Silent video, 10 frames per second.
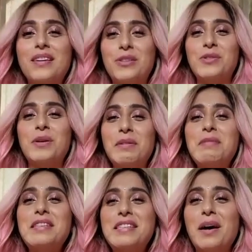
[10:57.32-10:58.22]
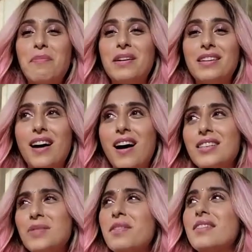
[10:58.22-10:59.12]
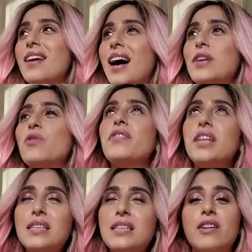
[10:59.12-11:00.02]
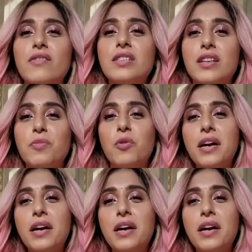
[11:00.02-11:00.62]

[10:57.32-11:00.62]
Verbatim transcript: So sometimes it's an uphill task, but I don't feel as nervous anymore.